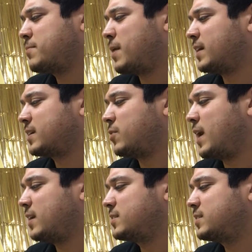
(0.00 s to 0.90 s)
Paco
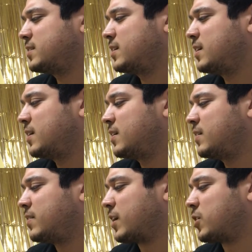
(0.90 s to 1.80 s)
asked.
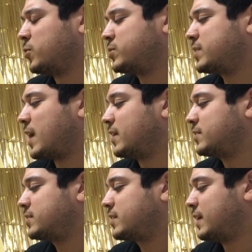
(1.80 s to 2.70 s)
"Like Coach
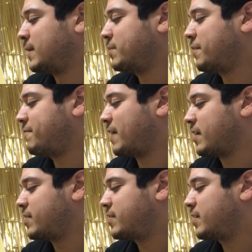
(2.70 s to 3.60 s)
says, keep the
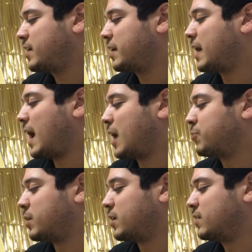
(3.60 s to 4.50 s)
faith, and I
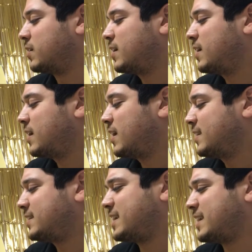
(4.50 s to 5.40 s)
will."
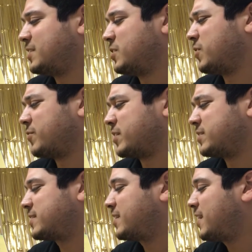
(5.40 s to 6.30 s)
"Tiki
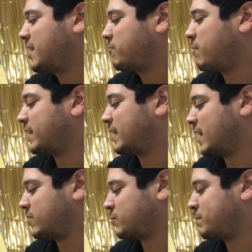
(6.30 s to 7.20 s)
nervous?" Rondé
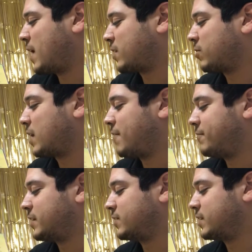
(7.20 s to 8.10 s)
answered Paco
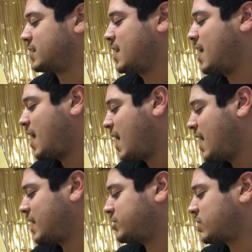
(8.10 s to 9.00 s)
confidently.
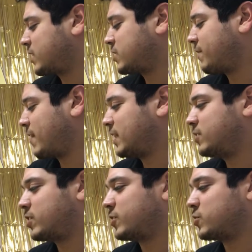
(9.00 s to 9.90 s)
"He shakes off any
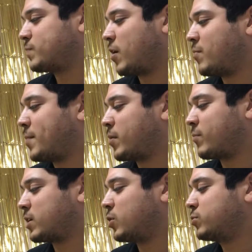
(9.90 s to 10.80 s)
jitters by remembering
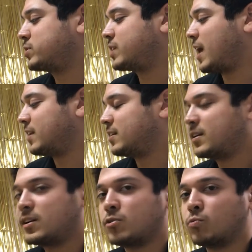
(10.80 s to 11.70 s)
what Coach said.
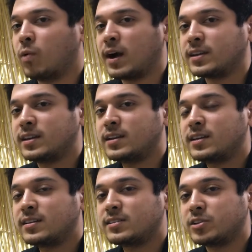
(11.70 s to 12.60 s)
1,
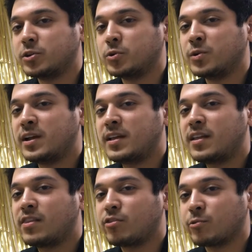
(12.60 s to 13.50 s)
2,
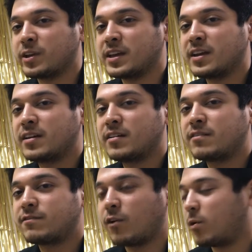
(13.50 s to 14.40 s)
3,
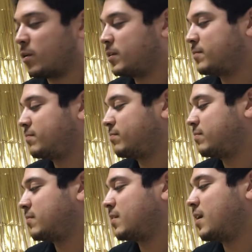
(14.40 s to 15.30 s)
4.
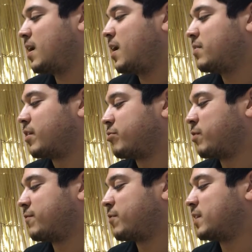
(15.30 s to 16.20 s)
The
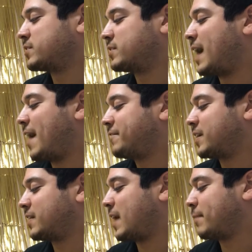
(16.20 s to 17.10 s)
three friends laughed
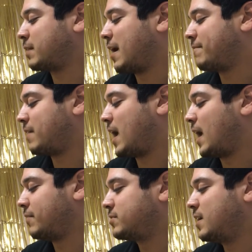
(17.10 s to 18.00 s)
and clapped high
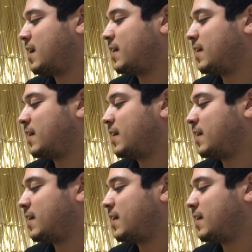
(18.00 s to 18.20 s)
fives.